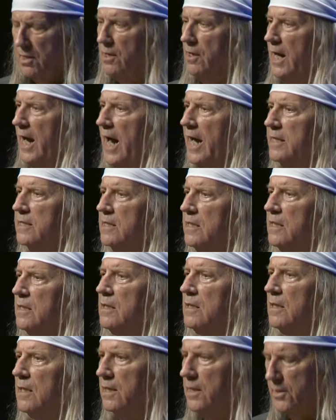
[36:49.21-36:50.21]
her
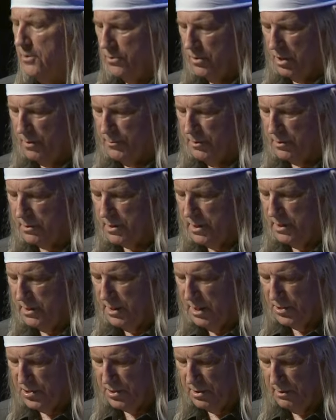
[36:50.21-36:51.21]
acting in a normal
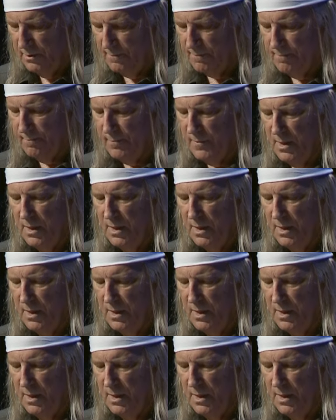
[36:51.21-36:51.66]
condition.